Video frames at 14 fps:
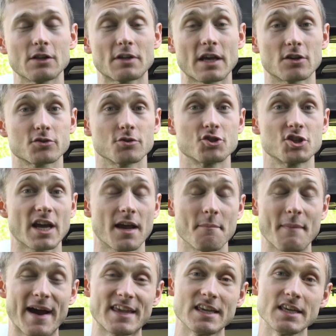You can also check
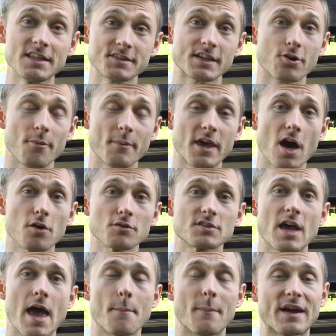my Instagram account,
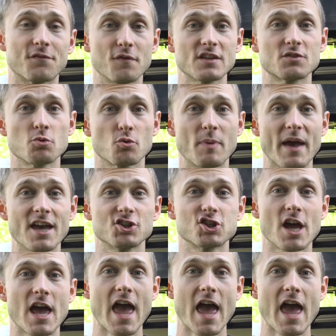my Facebook page,